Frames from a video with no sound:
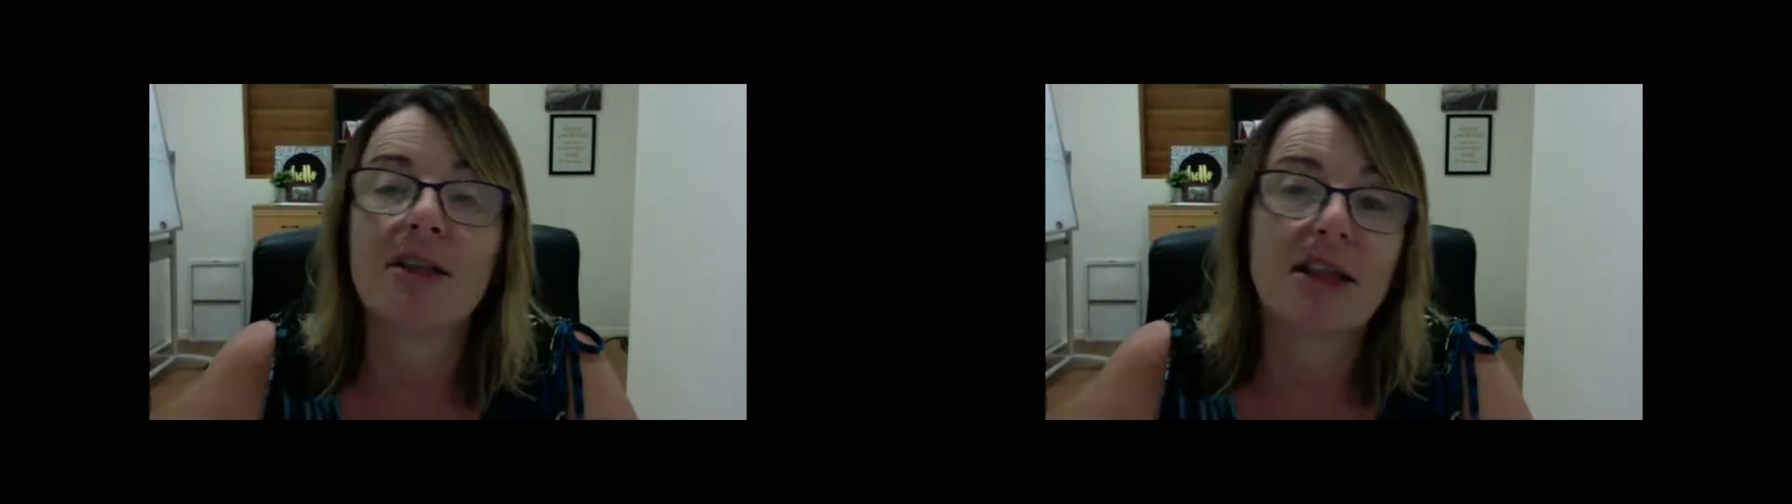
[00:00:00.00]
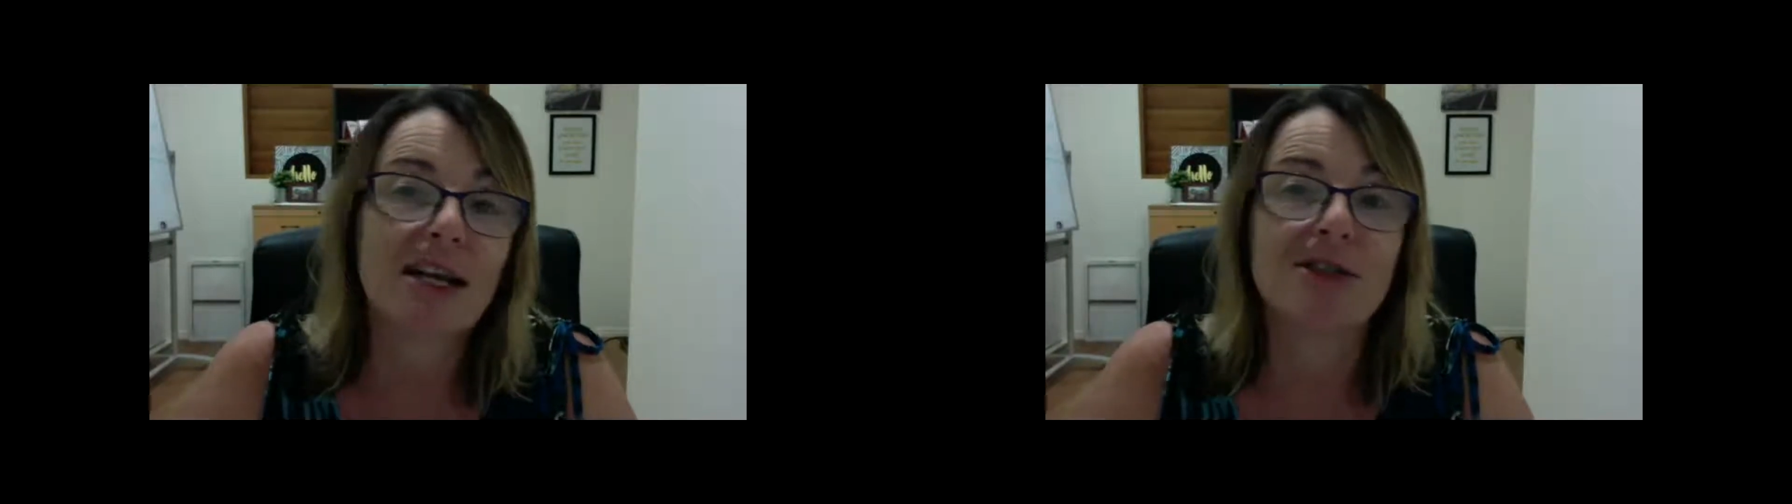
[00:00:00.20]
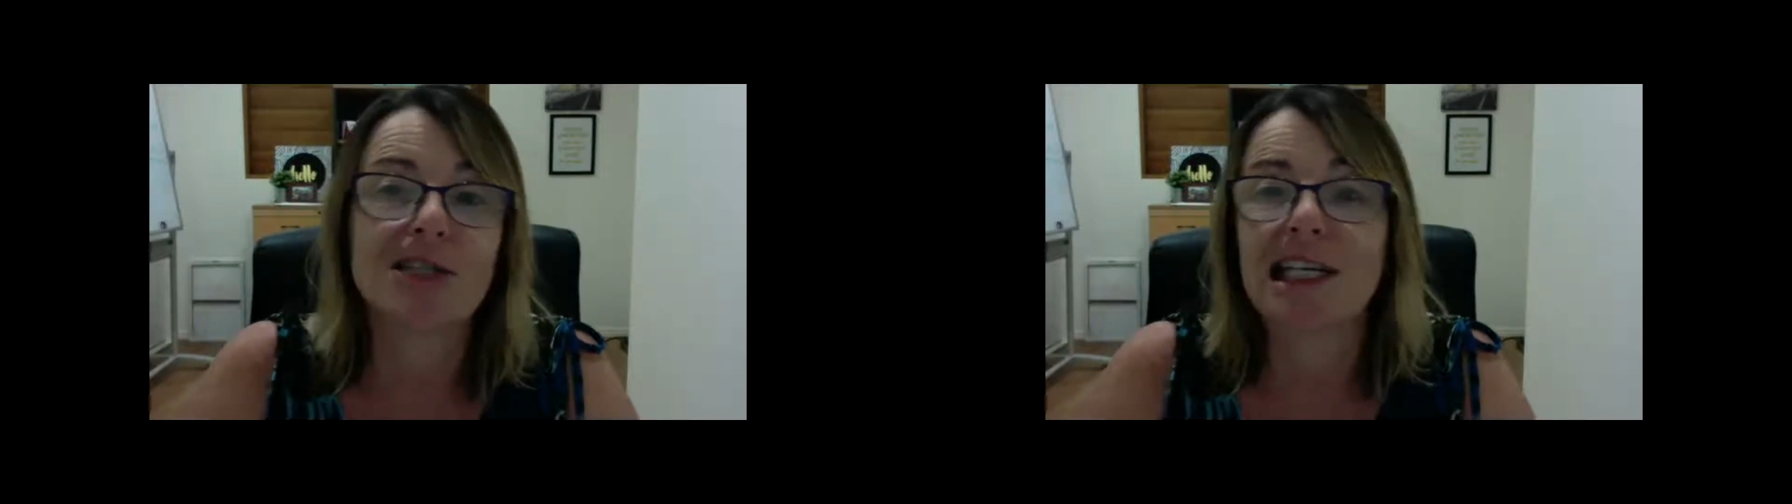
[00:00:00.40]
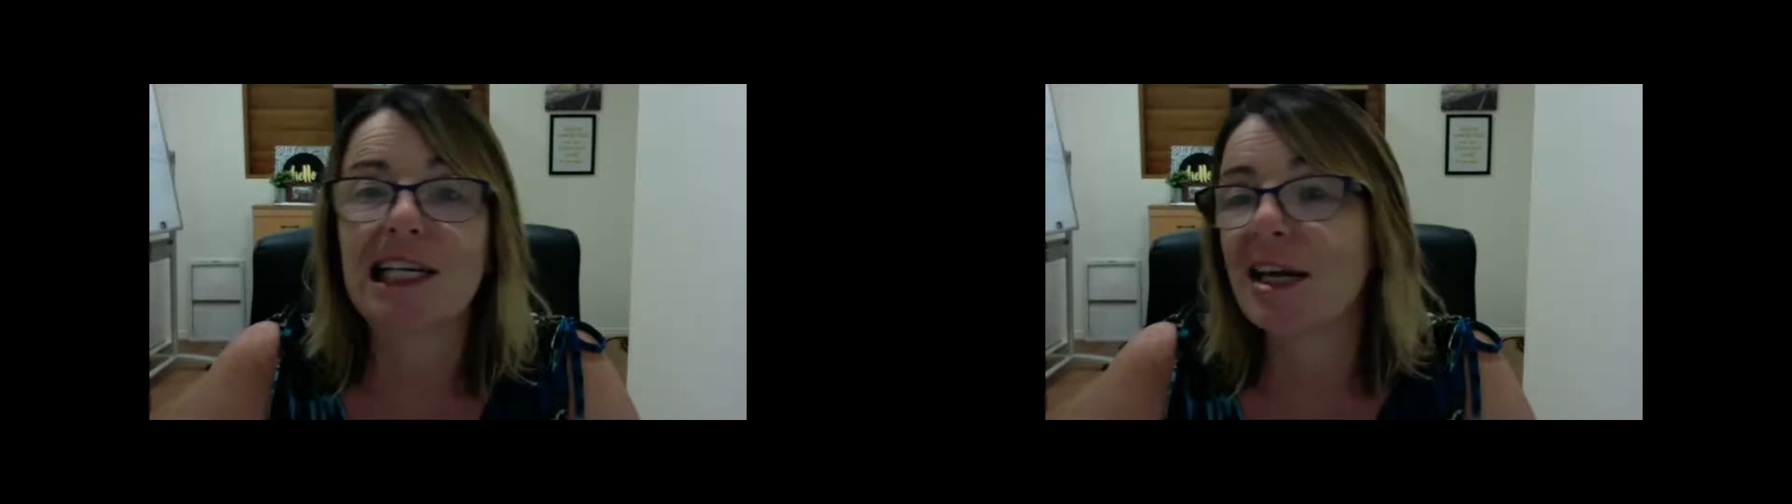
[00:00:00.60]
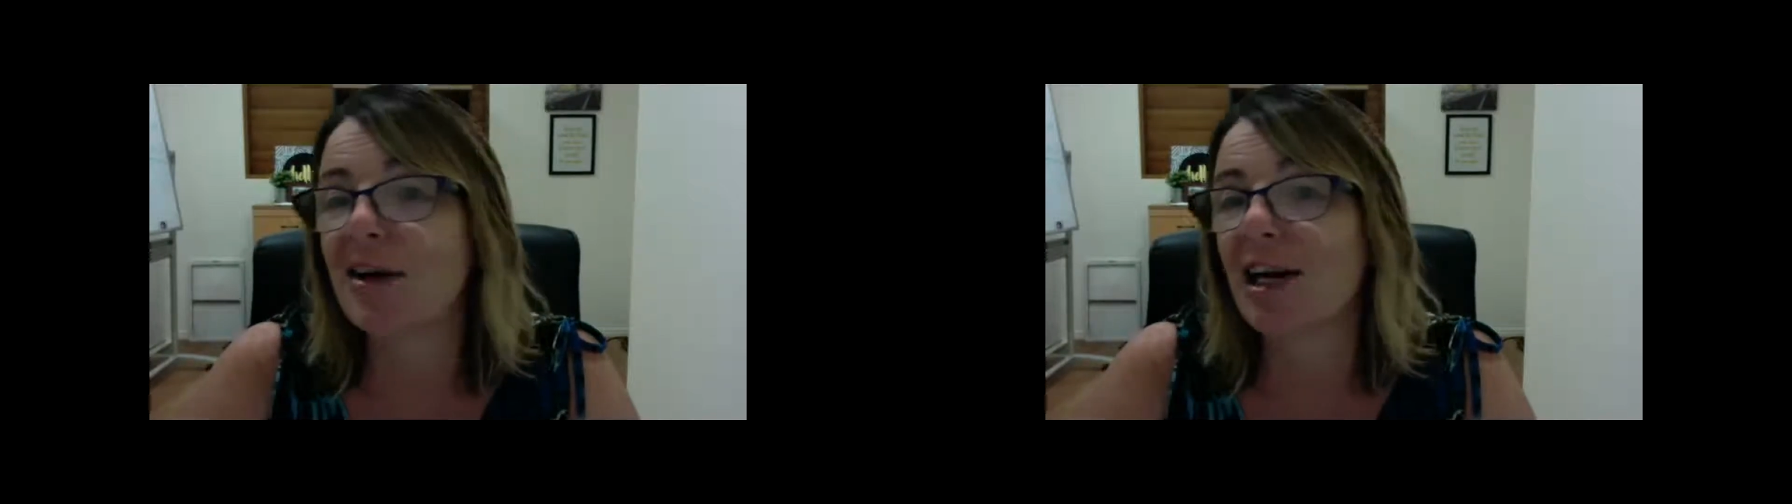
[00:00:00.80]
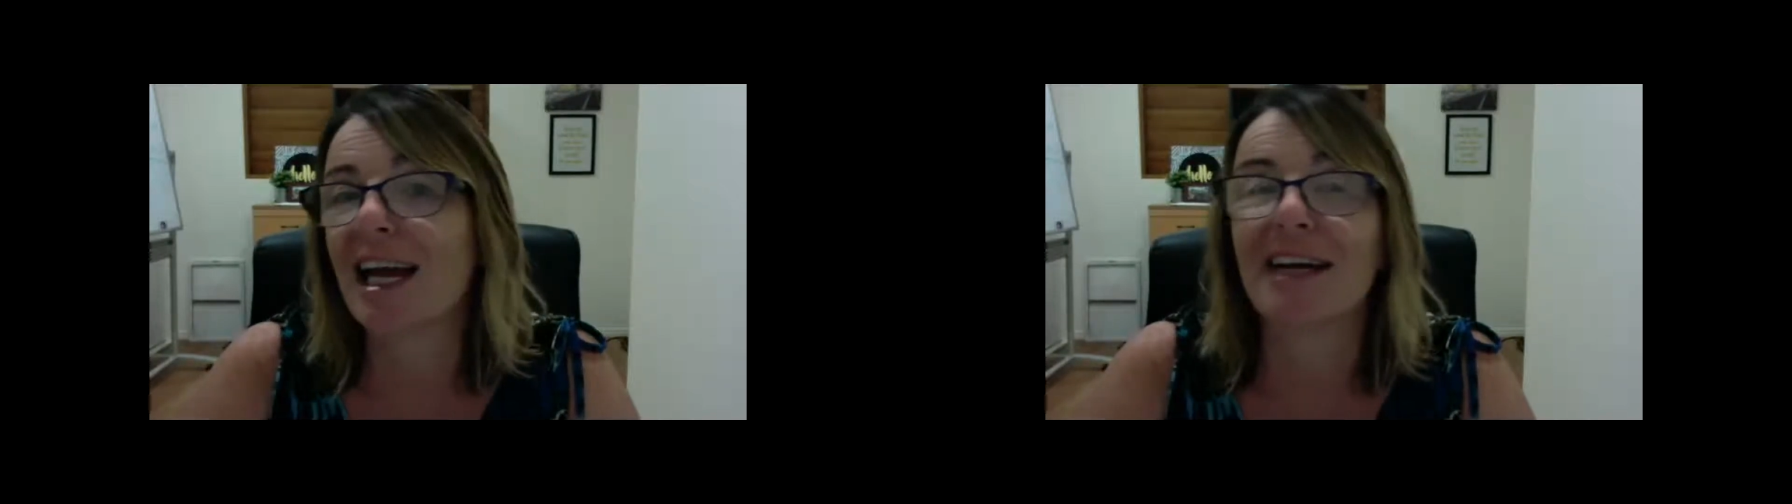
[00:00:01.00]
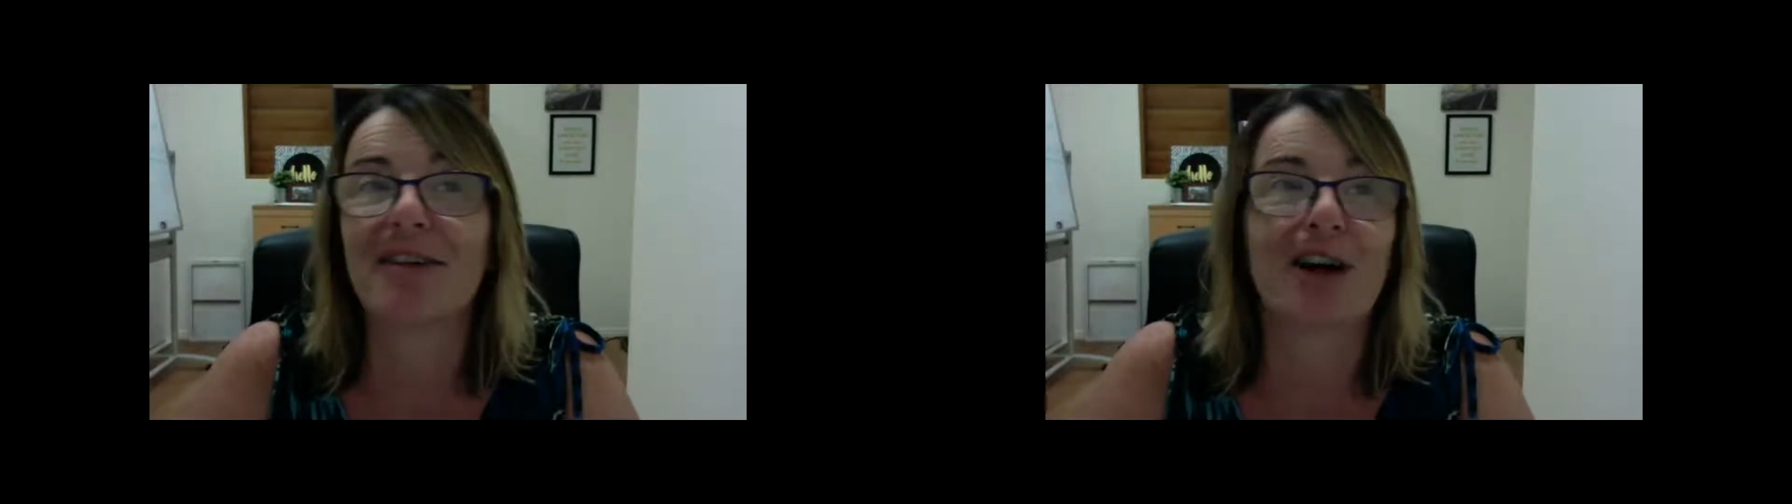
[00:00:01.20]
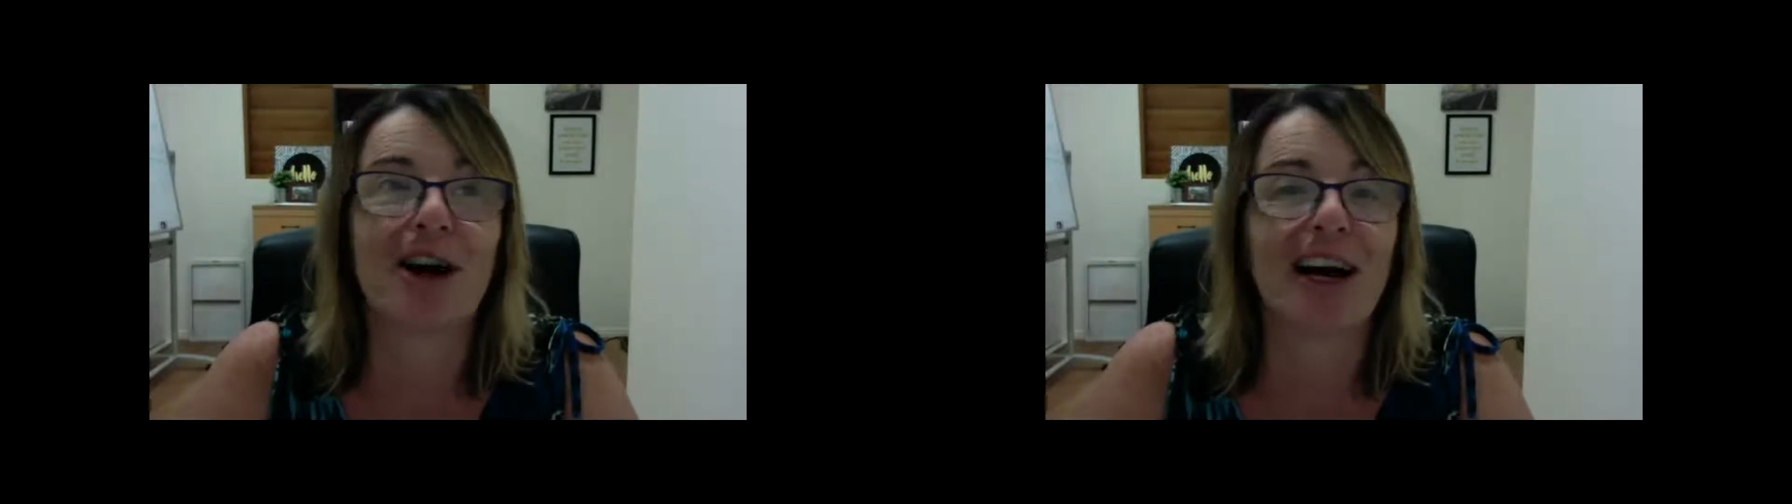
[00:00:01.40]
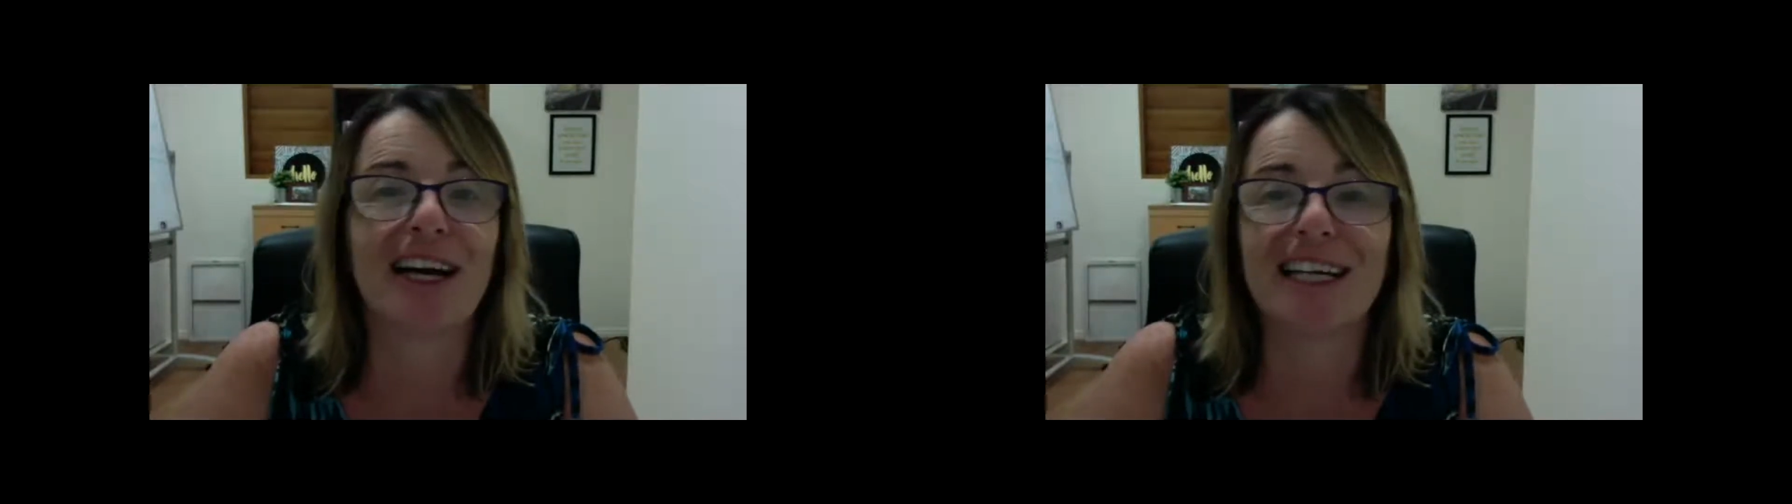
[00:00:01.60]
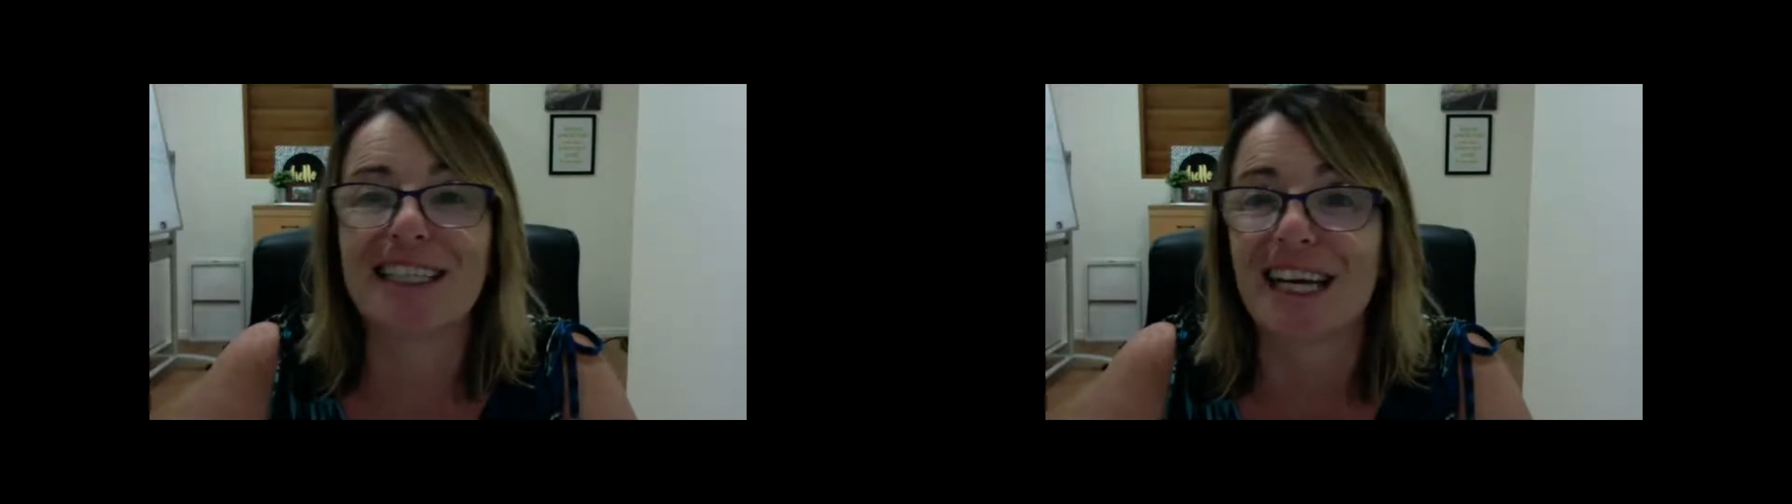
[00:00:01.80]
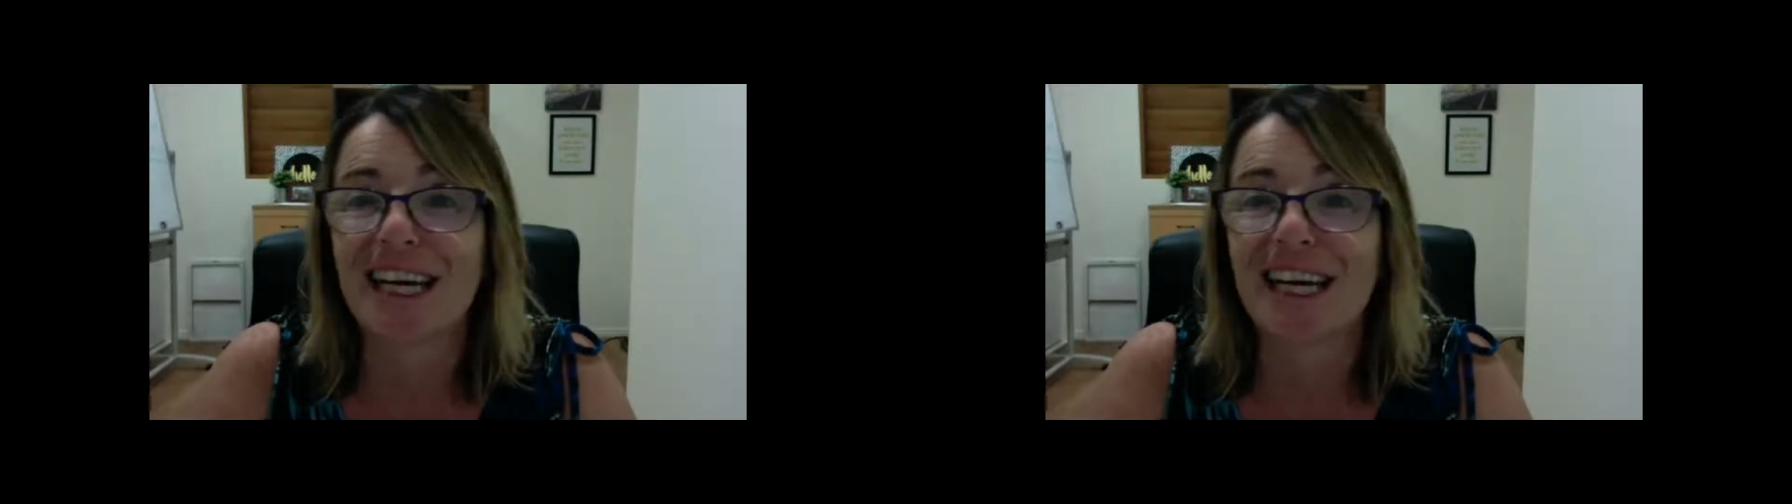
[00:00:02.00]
They just literally write